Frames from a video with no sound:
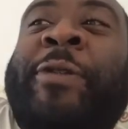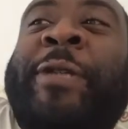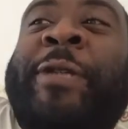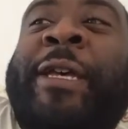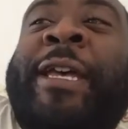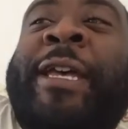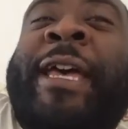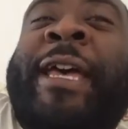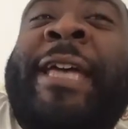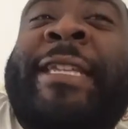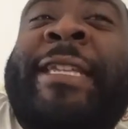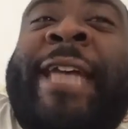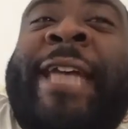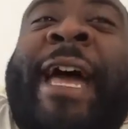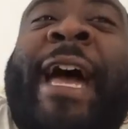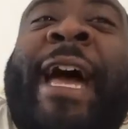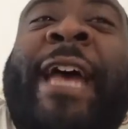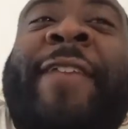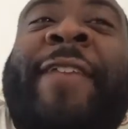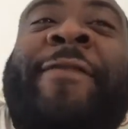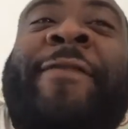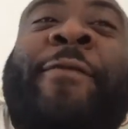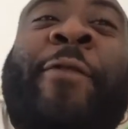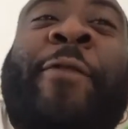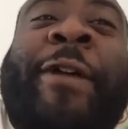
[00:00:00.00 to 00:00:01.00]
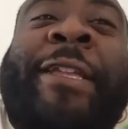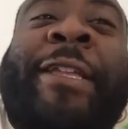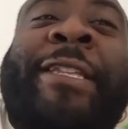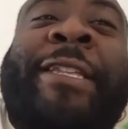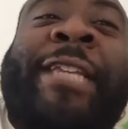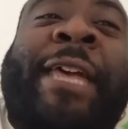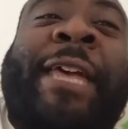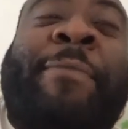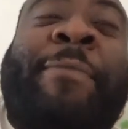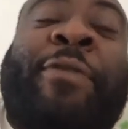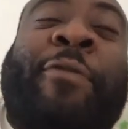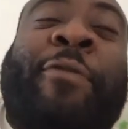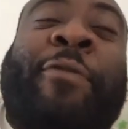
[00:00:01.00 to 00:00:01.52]
has asked for a
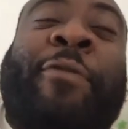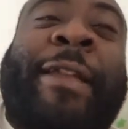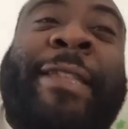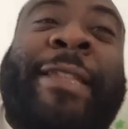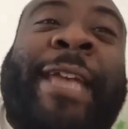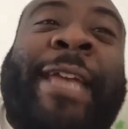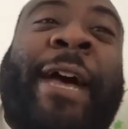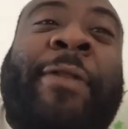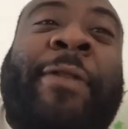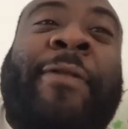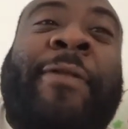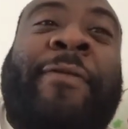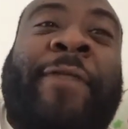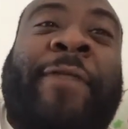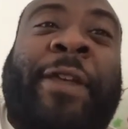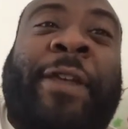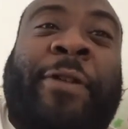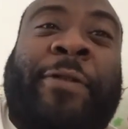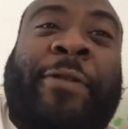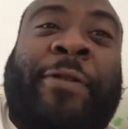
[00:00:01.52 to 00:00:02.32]
deep threat down the field.